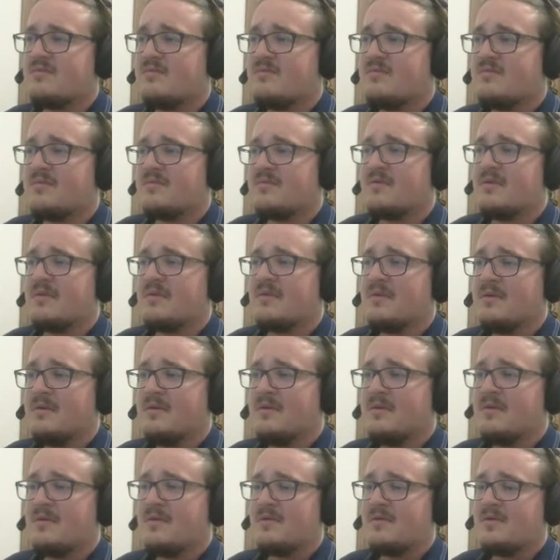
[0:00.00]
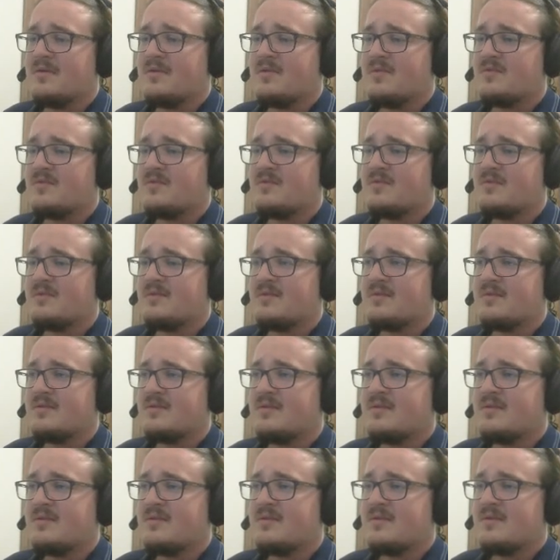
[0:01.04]
We are in the blue area. We need to get
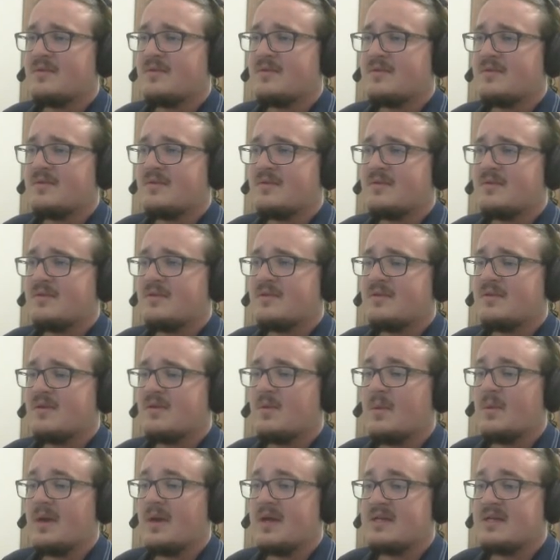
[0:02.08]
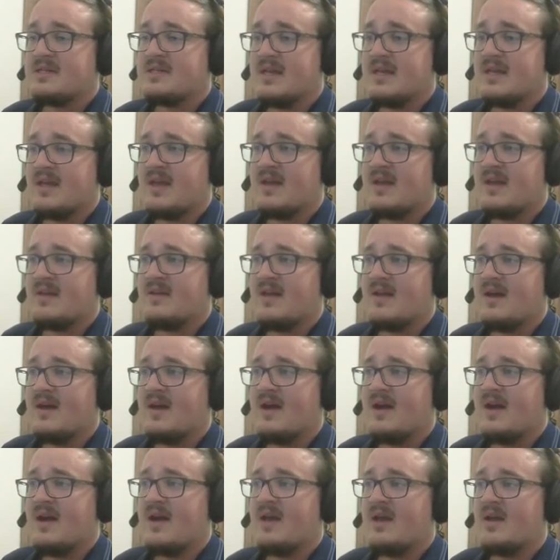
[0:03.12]
going. Wait a second. Got 2
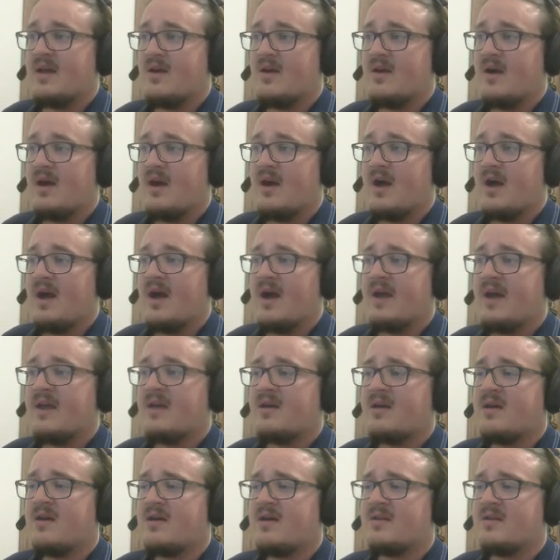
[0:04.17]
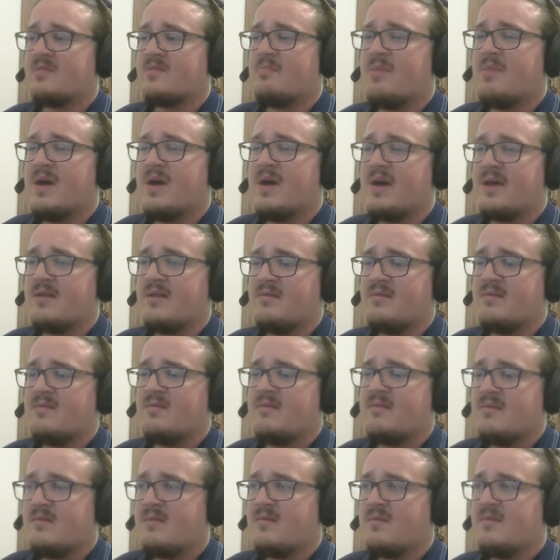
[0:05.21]
minutes, I hurt bad.
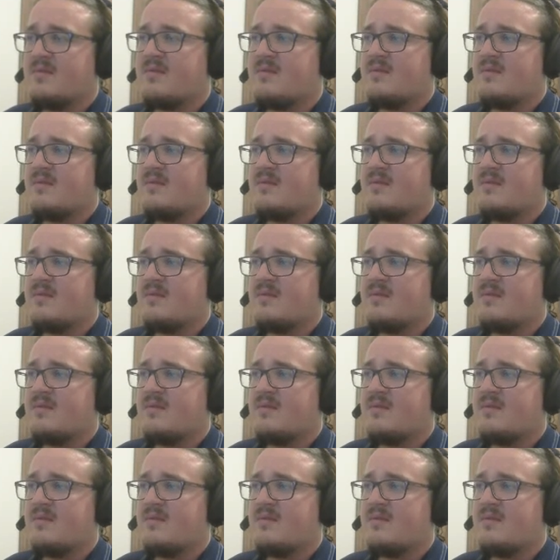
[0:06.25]
Yeah.